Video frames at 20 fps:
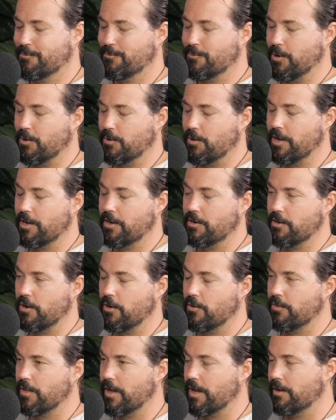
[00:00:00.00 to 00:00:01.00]
I
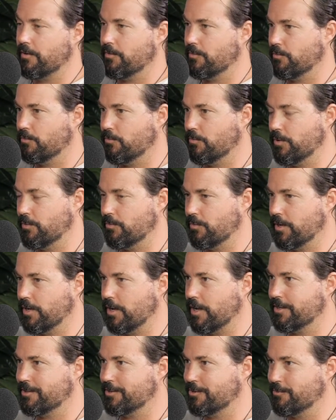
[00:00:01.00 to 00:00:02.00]
know that with
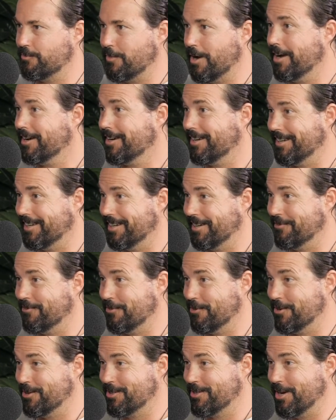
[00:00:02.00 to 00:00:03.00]
regards to marketing,
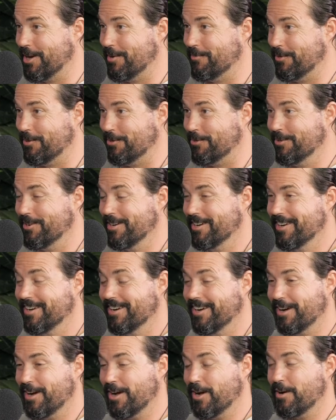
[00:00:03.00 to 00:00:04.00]
for example,
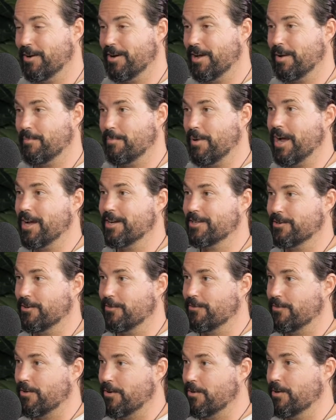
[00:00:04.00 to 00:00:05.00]
it pays
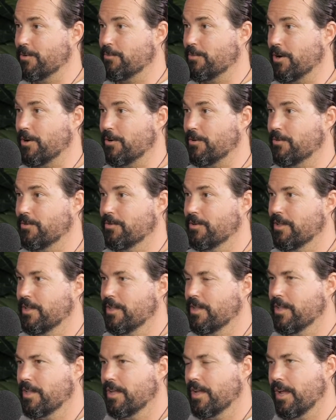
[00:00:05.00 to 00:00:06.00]
off very well.
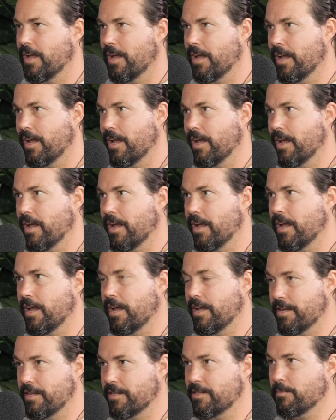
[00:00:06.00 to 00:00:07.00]

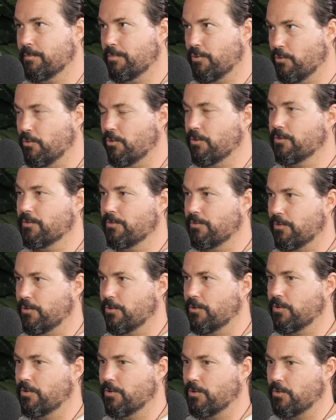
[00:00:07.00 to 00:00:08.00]
It is important
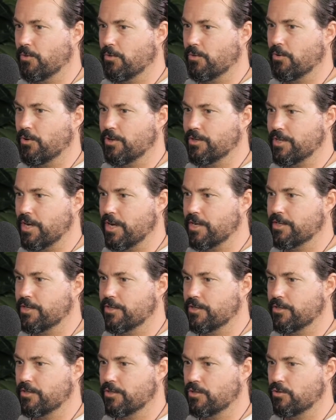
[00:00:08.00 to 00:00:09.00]
for
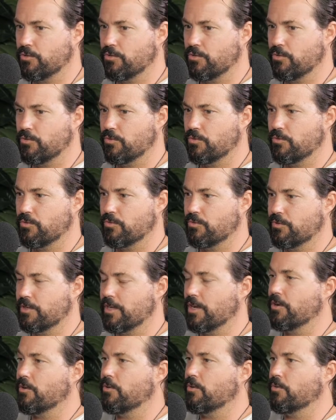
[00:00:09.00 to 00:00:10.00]
organisations to
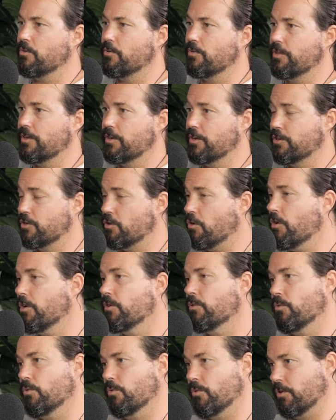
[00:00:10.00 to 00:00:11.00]
tell the
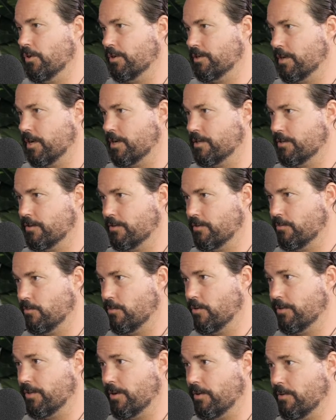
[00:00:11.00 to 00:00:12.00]
entire organisation of
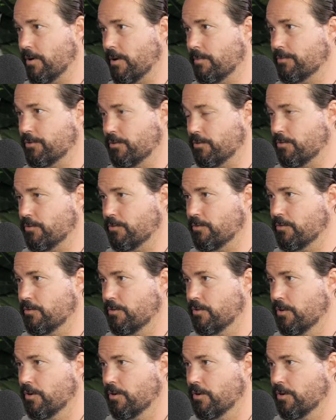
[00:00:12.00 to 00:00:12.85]
what they're up to.